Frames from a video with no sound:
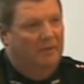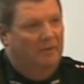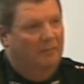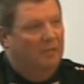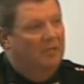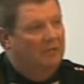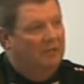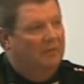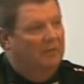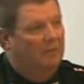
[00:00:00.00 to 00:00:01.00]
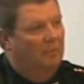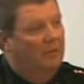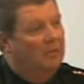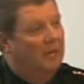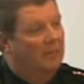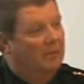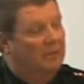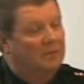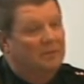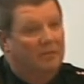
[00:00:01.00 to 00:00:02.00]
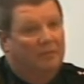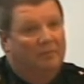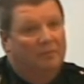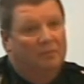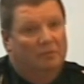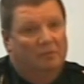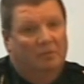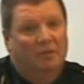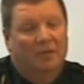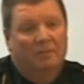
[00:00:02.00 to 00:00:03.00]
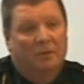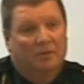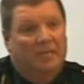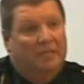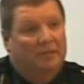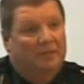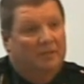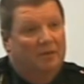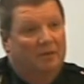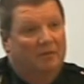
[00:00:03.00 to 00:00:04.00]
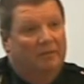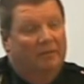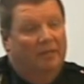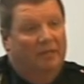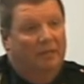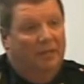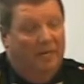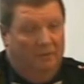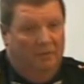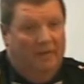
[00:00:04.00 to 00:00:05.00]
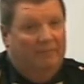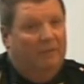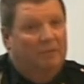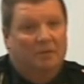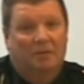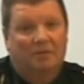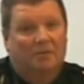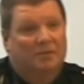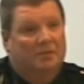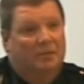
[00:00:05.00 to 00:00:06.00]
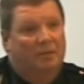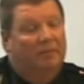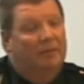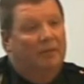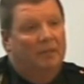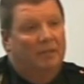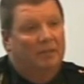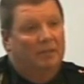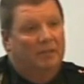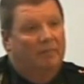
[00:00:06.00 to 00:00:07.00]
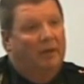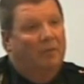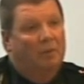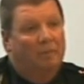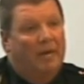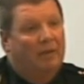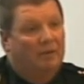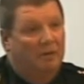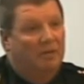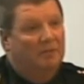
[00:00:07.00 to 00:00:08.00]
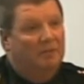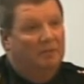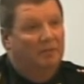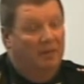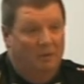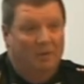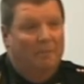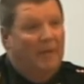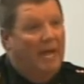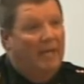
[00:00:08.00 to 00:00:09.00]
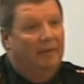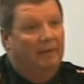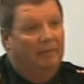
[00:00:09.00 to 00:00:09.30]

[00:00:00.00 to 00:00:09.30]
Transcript: because of it, but we try to be successful to protect and serve. I do have concerns in the city of Fernandina. If I want to buy drugs, I know where to buy it.